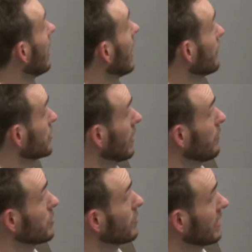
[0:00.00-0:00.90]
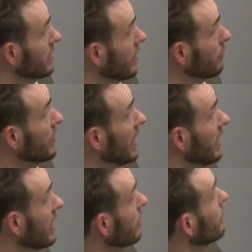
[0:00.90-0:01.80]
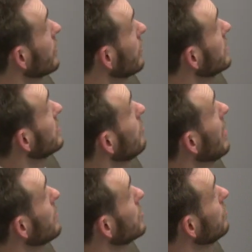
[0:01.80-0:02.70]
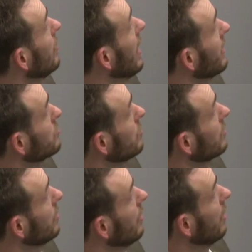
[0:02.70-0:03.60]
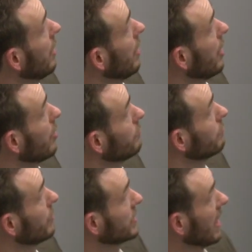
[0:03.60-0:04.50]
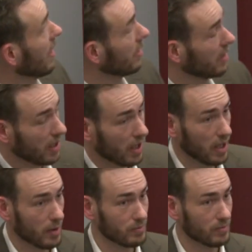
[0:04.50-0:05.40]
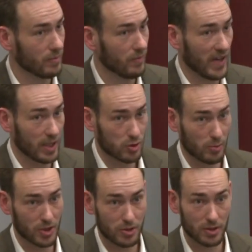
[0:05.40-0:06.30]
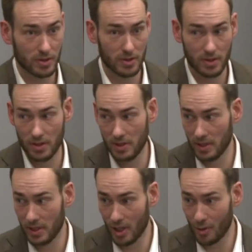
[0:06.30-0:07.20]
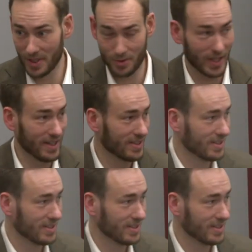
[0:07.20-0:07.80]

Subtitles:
If it's okay with you guys, I think with that, any of the questions I'm happy to answer. Thank you so much. Hope that's okay.